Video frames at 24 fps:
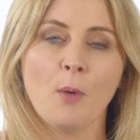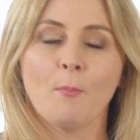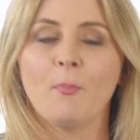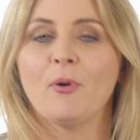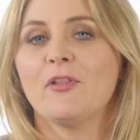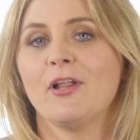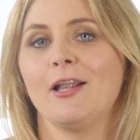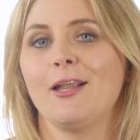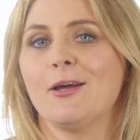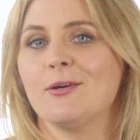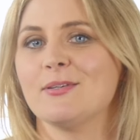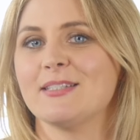but
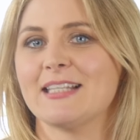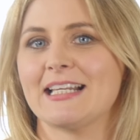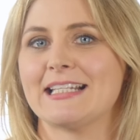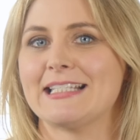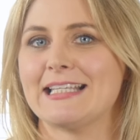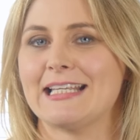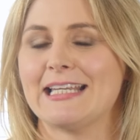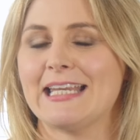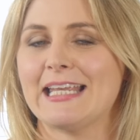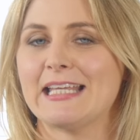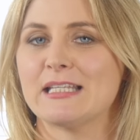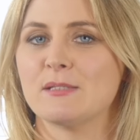the low
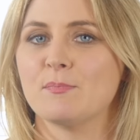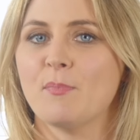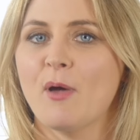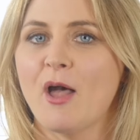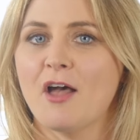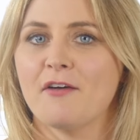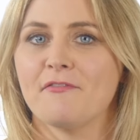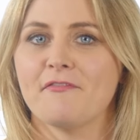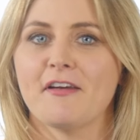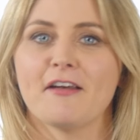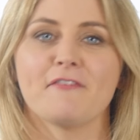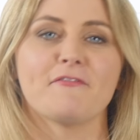setting is
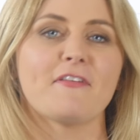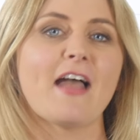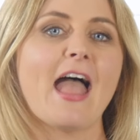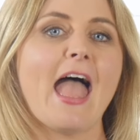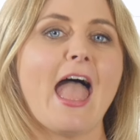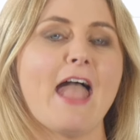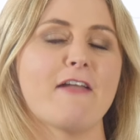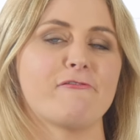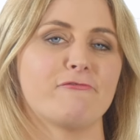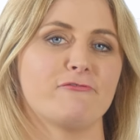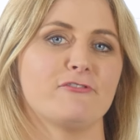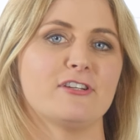perfect for
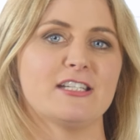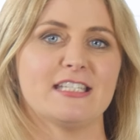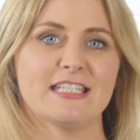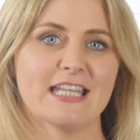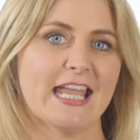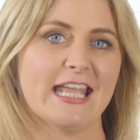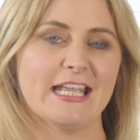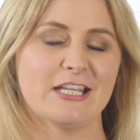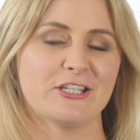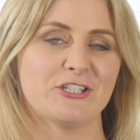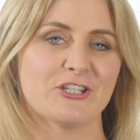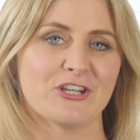everyday